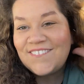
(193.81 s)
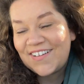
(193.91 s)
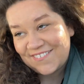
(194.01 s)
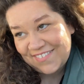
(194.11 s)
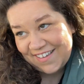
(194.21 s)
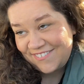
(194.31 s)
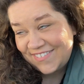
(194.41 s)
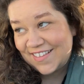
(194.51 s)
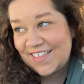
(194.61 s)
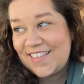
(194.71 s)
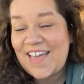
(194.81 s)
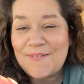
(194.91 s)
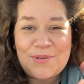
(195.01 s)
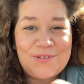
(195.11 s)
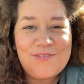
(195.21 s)
But I'm like feeling
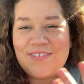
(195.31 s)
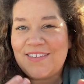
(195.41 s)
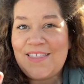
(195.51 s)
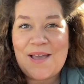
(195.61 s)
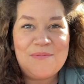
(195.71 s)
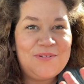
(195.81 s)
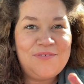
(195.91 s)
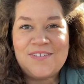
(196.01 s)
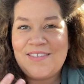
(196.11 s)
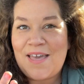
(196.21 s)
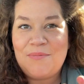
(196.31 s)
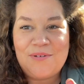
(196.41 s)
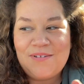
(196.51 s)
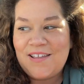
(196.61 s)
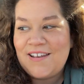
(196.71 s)
that mood.
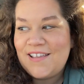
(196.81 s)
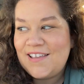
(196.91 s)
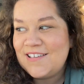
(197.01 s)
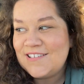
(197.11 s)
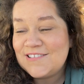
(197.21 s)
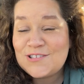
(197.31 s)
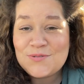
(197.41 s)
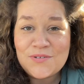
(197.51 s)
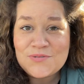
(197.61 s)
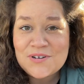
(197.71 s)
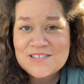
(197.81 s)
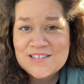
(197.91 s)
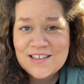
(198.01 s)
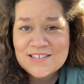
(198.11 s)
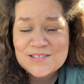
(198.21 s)
It is
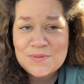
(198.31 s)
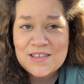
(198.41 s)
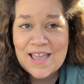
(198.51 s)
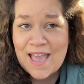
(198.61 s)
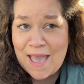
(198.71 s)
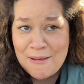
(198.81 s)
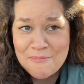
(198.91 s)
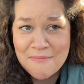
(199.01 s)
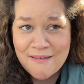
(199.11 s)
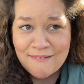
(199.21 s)
12:26 p.m.